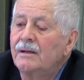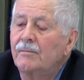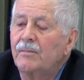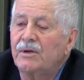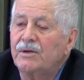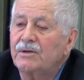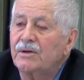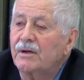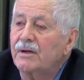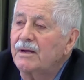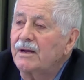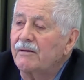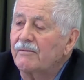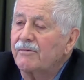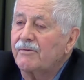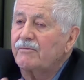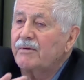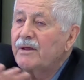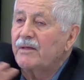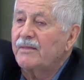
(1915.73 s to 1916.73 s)
but you could have
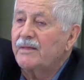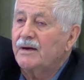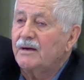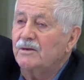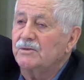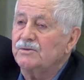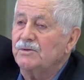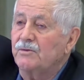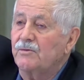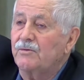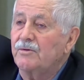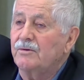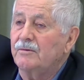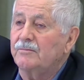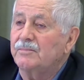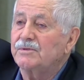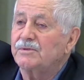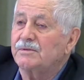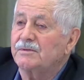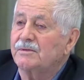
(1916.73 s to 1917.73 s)
3,000
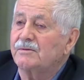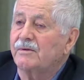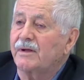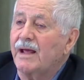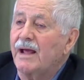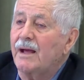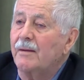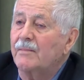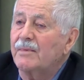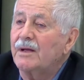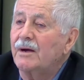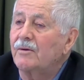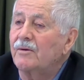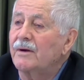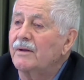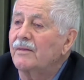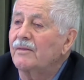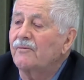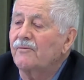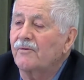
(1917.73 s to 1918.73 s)
troops camped
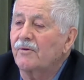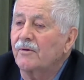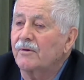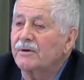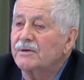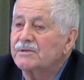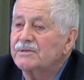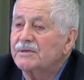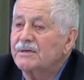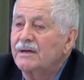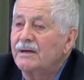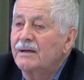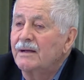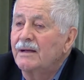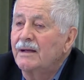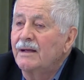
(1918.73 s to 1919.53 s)
out in the forest